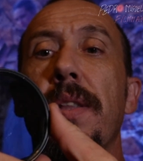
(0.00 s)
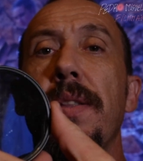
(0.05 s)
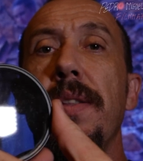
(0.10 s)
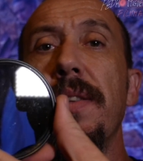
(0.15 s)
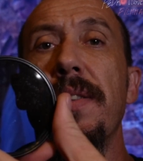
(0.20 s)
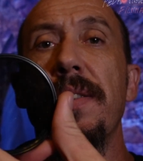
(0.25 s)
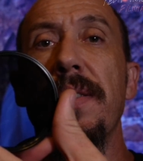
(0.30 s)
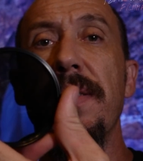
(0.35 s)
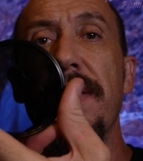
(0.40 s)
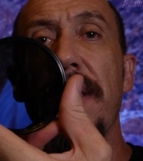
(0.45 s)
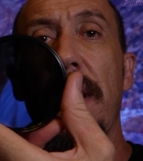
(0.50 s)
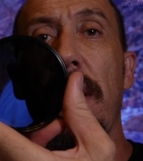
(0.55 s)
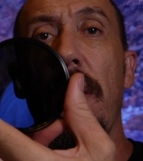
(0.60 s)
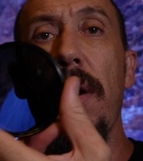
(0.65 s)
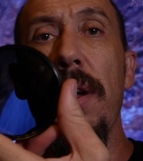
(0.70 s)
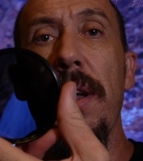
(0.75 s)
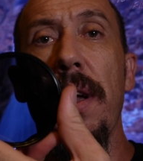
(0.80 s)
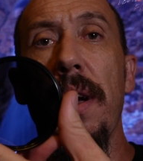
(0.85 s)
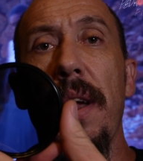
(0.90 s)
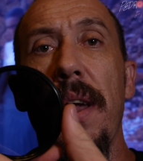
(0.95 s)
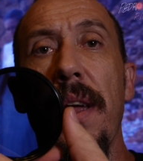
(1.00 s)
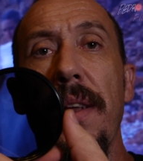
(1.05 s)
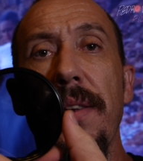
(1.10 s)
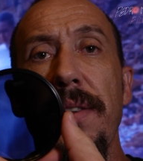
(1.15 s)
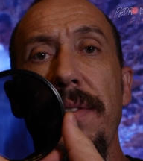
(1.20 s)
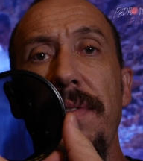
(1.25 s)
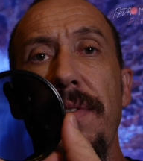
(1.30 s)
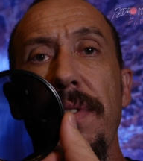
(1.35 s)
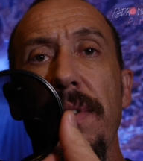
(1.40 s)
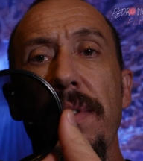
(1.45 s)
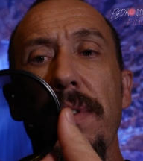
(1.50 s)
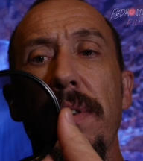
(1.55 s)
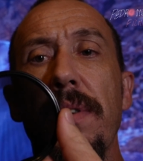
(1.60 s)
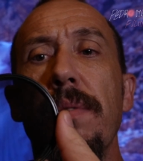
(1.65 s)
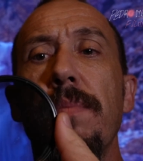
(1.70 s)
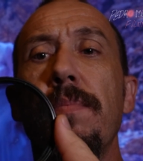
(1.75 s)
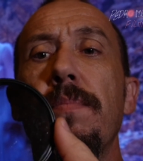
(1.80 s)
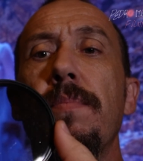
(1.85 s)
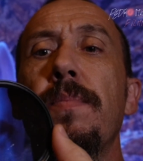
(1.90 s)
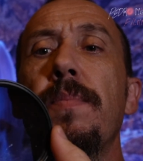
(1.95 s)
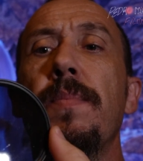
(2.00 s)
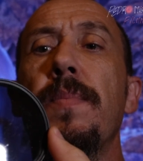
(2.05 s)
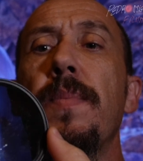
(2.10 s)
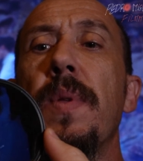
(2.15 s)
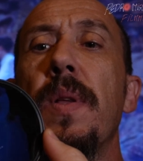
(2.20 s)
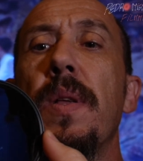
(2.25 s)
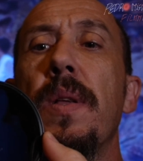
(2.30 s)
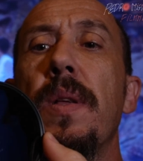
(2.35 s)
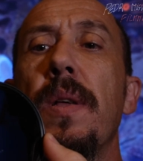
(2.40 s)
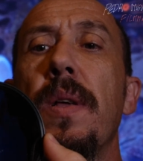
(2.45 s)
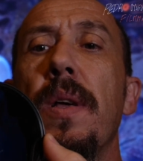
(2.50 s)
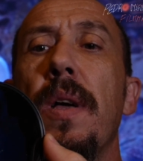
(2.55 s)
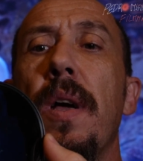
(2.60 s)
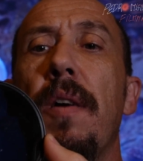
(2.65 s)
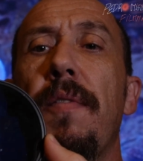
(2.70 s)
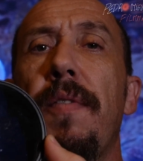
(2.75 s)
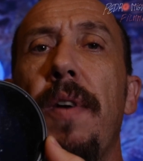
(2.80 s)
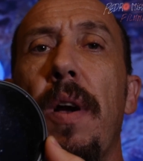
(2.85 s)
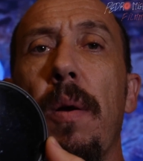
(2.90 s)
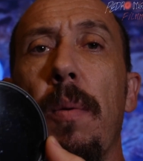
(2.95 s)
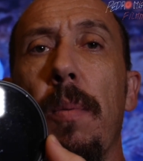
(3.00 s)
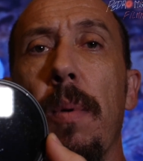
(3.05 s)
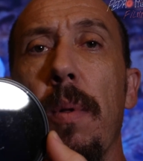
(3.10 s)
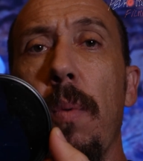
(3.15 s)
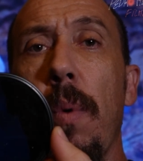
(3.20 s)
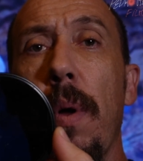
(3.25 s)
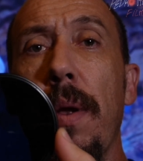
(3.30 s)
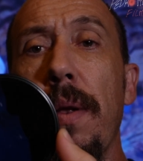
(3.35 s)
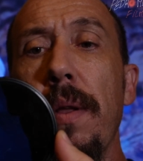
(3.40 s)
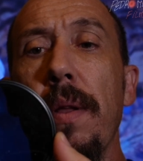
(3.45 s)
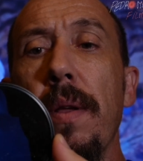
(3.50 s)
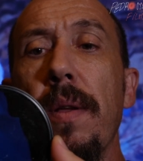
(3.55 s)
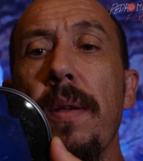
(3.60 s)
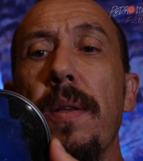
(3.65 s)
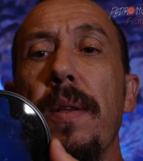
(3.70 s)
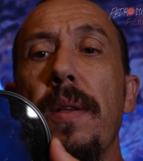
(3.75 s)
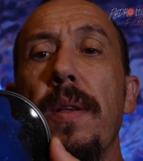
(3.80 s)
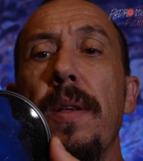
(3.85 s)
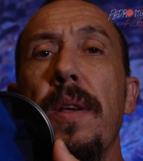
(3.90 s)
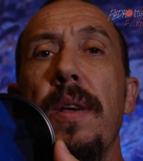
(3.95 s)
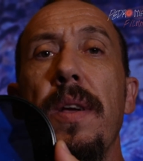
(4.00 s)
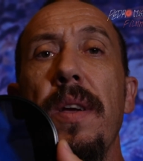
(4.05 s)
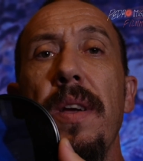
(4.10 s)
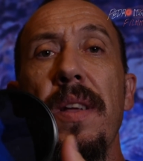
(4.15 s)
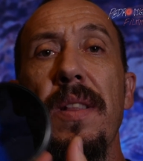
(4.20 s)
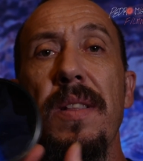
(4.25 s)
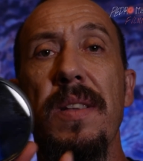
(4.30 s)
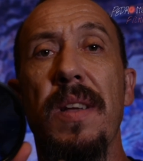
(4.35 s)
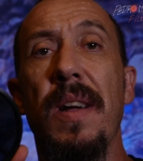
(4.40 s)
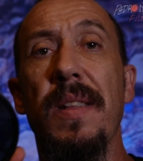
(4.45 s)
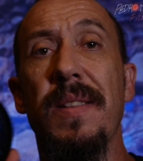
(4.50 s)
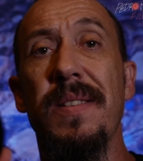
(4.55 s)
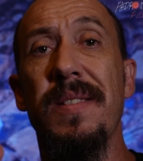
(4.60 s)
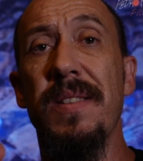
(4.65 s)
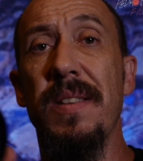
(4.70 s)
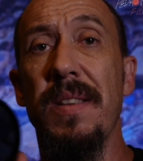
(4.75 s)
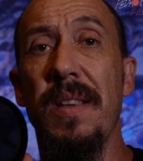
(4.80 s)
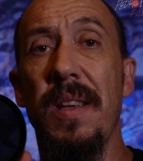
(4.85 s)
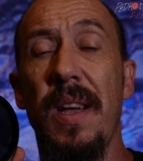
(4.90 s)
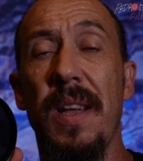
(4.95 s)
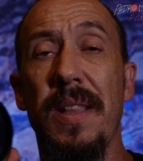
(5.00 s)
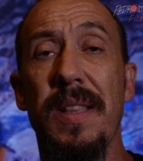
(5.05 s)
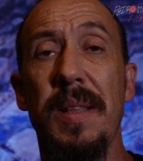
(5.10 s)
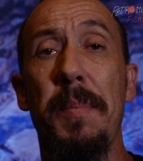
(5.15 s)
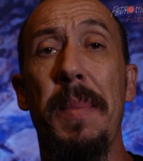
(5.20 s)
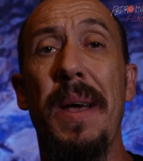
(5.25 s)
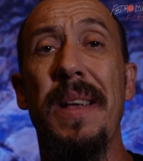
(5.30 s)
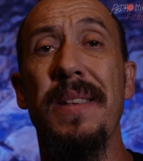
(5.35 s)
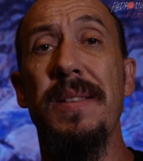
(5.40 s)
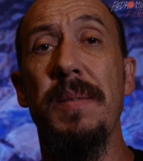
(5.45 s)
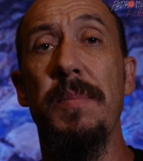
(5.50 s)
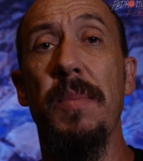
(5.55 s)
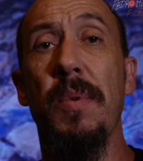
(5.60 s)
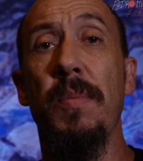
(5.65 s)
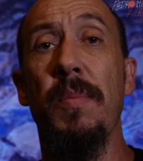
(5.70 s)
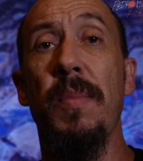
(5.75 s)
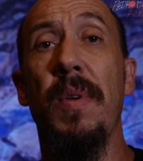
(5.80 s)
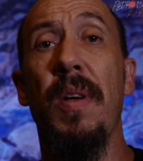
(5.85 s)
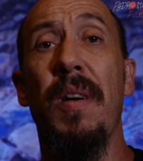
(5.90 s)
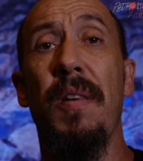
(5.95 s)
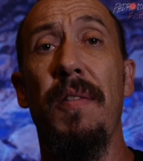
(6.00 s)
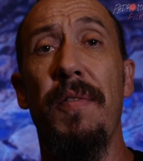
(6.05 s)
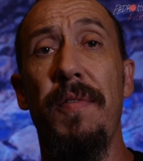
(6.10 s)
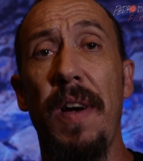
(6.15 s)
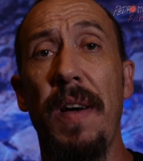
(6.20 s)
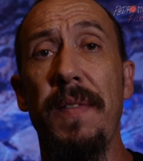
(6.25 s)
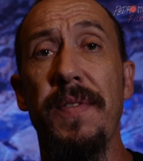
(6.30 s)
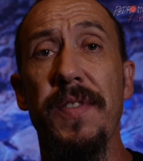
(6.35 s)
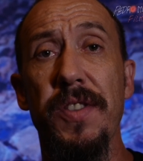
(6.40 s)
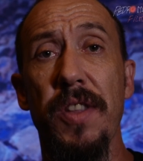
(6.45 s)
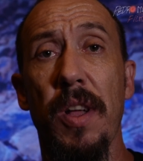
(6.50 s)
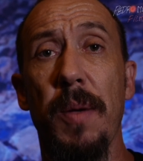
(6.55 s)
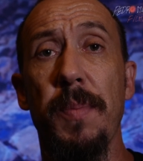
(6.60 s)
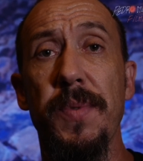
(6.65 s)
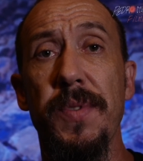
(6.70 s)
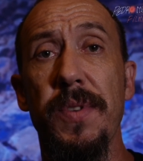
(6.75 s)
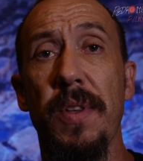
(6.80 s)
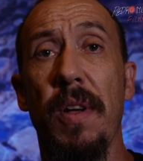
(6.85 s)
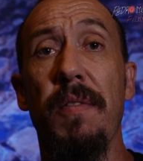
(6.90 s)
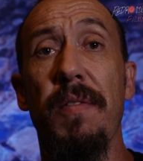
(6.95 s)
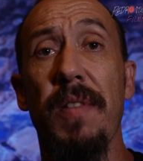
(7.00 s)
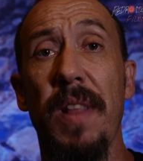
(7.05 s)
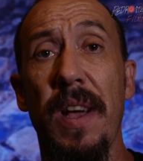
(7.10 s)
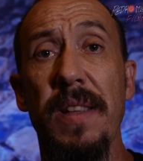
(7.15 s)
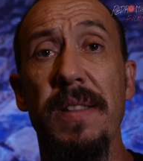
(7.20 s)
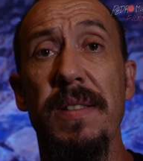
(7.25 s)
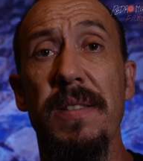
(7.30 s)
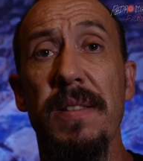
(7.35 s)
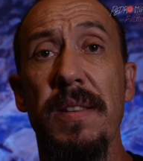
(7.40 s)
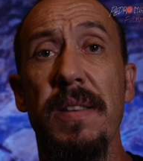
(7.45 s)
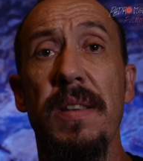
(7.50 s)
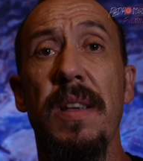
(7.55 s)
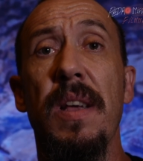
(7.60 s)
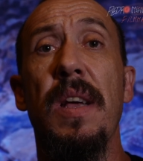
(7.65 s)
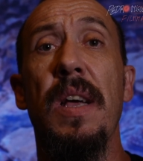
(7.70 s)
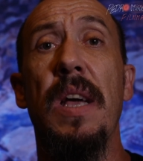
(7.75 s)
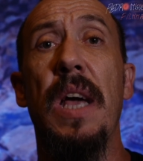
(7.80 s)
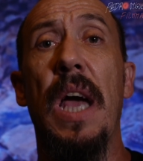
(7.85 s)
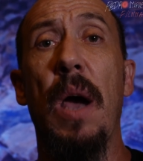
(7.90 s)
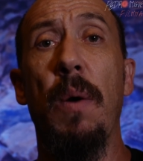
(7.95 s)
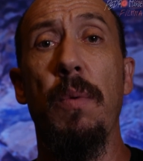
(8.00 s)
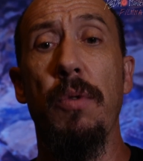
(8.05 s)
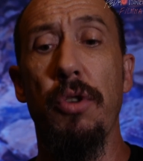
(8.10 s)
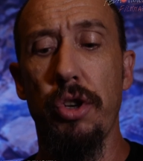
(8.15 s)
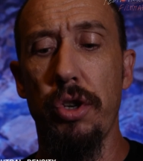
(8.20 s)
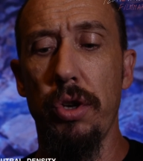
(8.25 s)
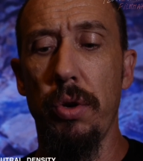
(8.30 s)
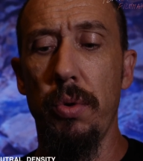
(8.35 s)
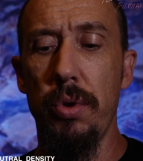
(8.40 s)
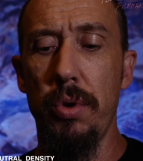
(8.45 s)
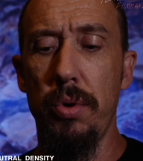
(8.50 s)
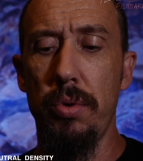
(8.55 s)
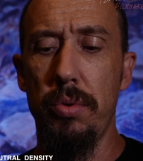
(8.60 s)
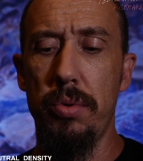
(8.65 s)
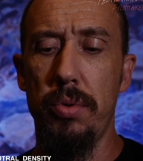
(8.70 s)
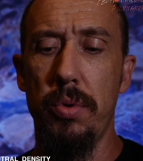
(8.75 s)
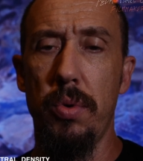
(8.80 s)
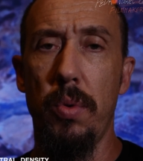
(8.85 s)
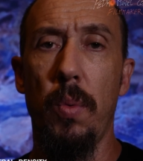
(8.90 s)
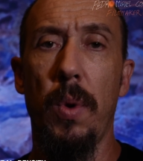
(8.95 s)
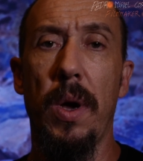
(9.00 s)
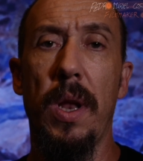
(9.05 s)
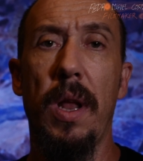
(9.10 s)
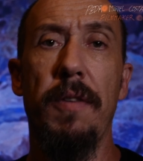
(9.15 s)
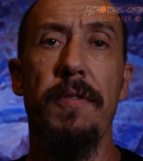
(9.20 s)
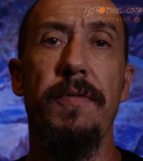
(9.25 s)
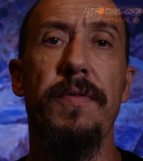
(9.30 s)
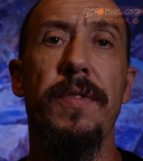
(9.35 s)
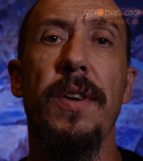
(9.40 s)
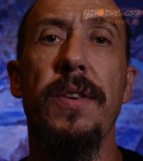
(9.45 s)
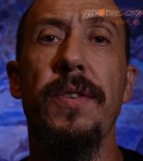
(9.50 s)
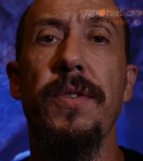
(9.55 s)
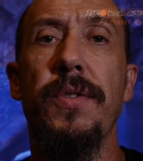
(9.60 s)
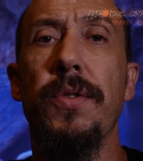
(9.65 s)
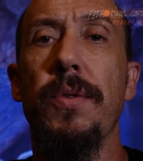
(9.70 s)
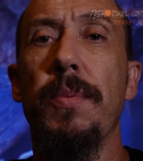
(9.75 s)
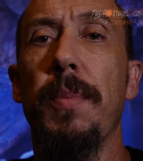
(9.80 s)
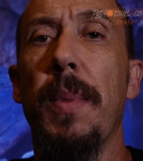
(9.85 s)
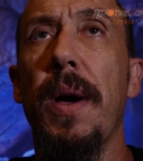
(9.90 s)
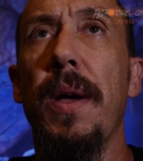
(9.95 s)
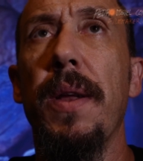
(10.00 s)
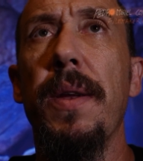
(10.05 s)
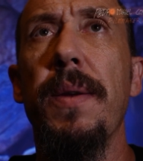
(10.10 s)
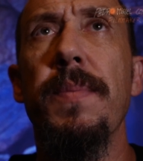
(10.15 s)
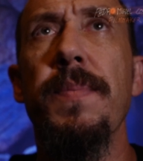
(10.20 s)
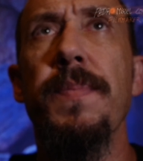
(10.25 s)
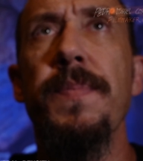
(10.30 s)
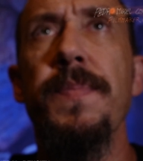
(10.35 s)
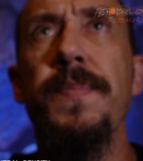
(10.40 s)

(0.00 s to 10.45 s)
This is a Hoya ND filter, a variable one. It cuts at a maximum 5 stops of light. I will show you what I've done to mine.